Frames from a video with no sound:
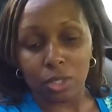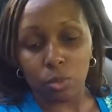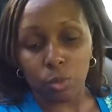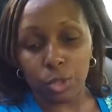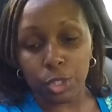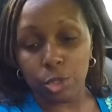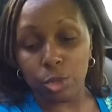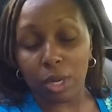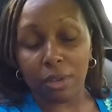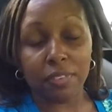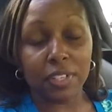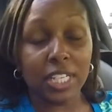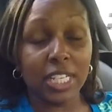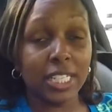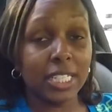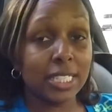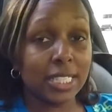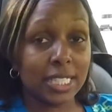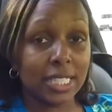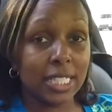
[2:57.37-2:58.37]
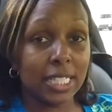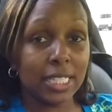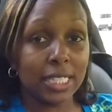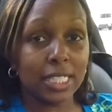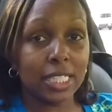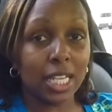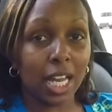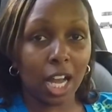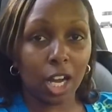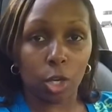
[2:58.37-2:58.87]
We do have heated
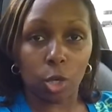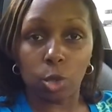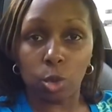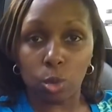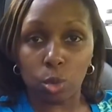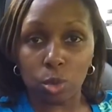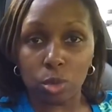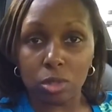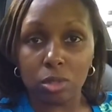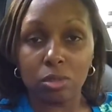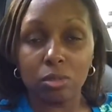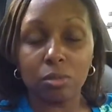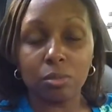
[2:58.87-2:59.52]
seats, not cool,